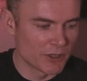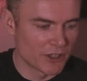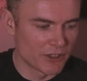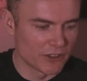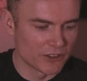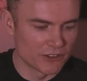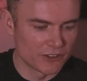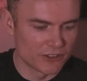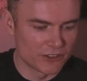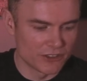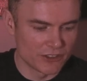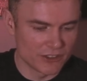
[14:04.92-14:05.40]

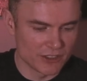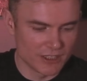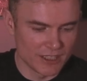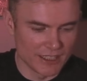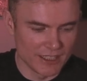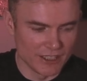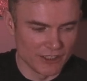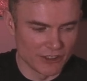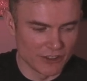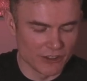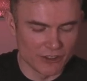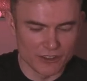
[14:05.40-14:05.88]
because
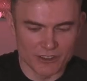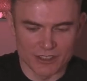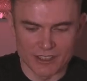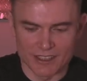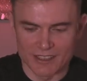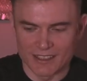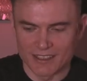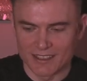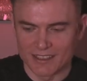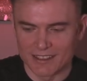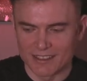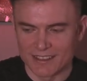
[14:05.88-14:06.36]

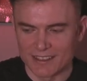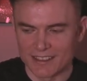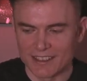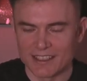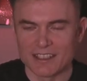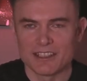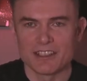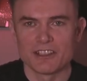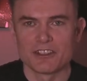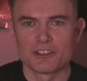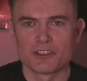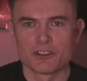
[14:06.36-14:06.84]

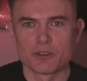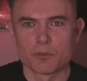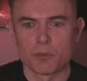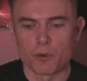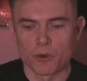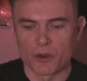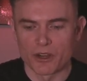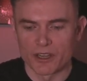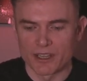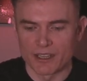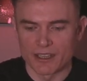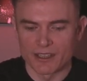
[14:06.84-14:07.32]
there's no
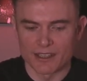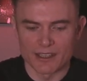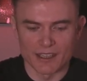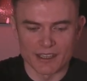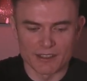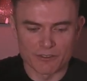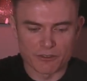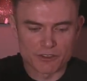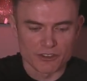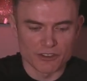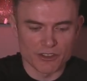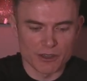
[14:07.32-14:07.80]
point.
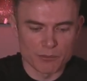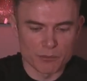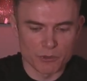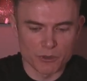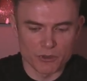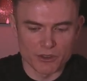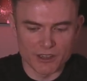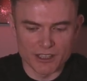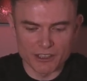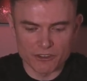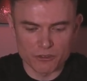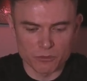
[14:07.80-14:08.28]
Like for
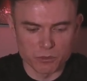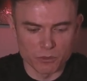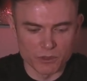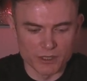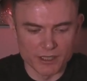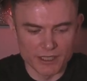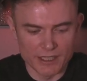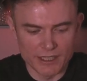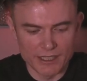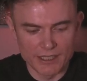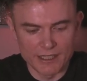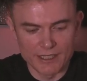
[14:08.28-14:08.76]
example, this
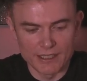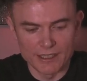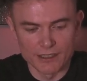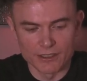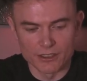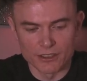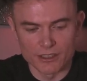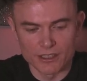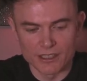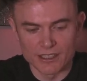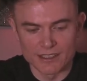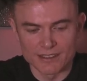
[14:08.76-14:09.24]
one
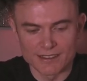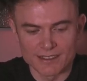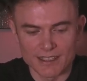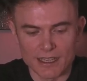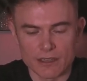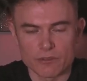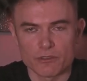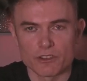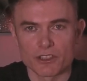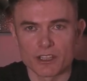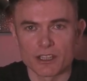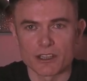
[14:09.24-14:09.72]
here is
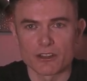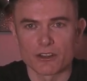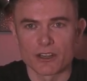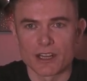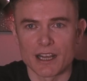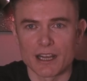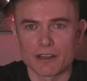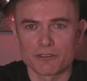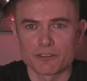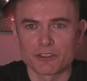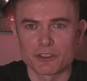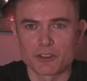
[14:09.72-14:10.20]
definitely going
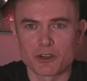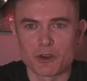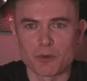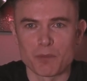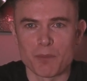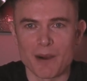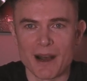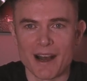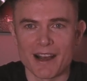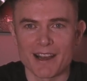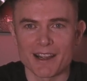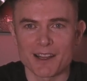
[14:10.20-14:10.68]
to have to go
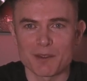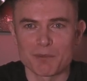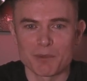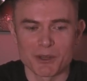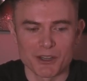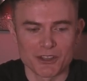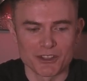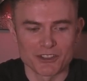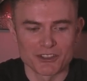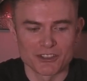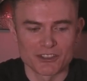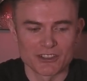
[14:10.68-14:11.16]
back
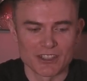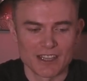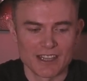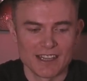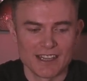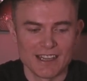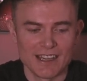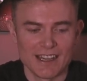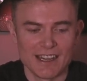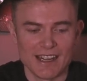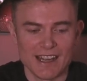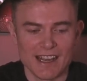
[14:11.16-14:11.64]
because,
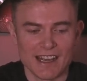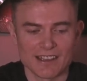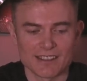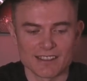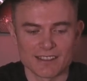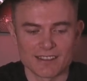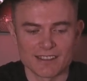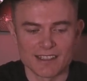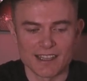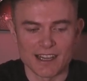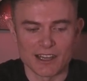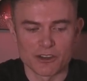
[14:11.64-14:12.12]
as
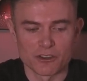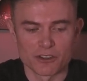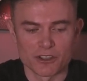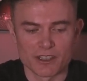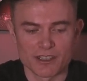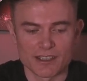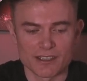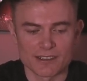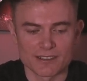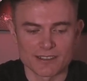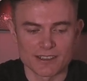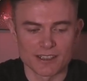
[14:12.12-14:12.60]
I say, I
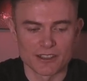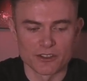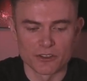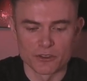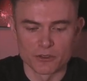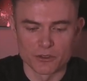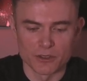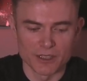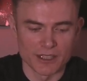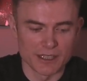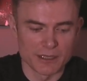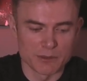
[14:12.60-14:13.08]
ordered this, didn't
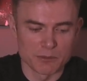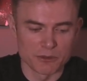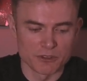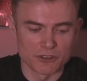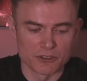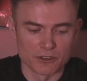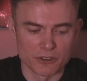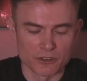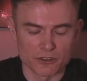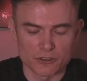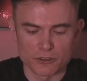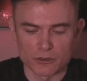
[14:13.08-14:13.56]
know that it
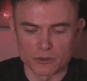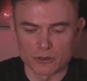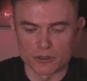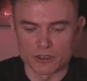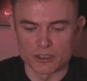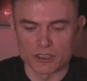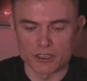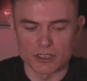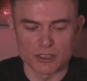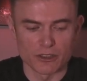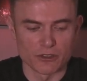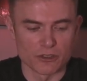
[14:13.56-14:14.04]
was not
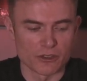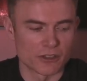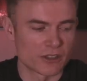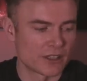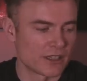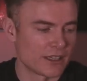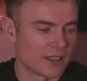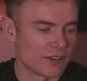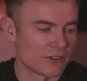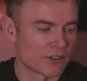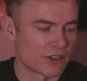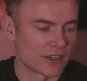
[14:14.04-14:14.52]
solar
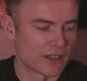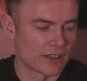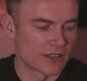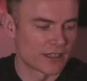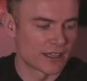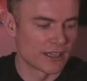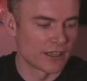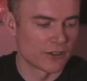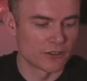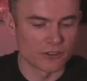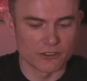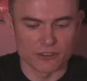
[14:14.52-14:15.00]
or
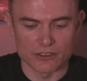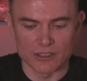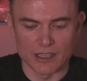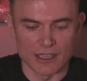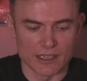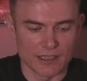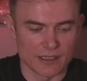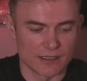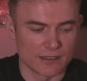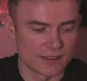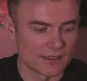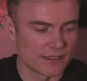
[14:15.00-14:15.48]
anything else,
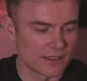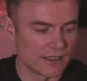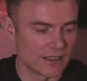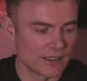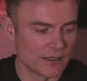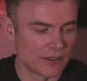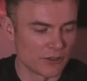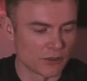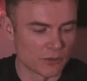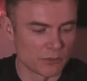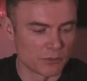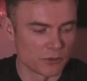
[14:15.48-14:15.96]
and
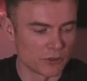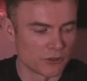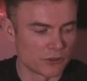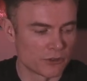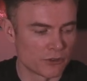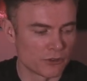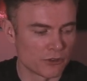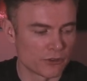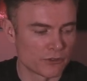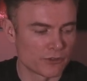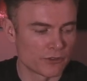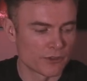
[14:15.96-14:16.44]
not
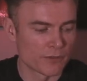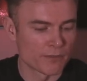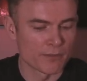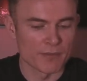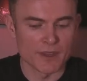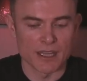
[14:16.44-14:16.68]
Bluetooth.